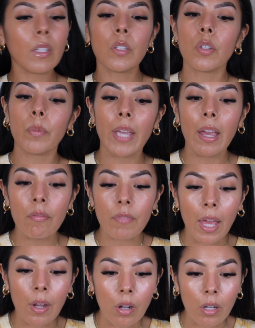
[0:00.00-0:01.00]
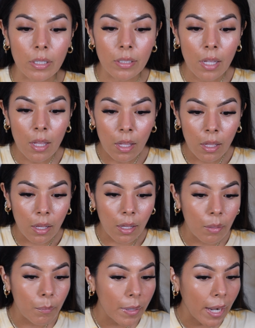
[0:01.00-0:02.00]
So we have that on.
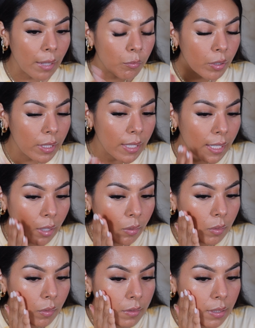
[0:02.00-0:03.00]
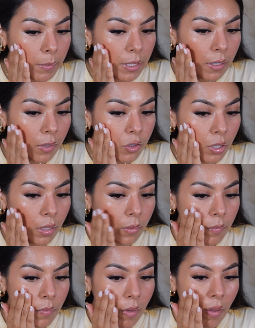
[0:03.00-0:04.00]
Um, but I really like how it looks. Let me touch
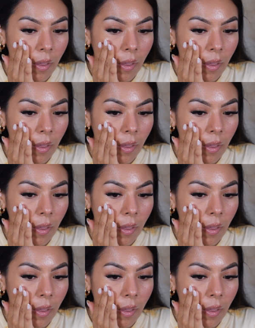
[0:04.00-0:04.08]
it.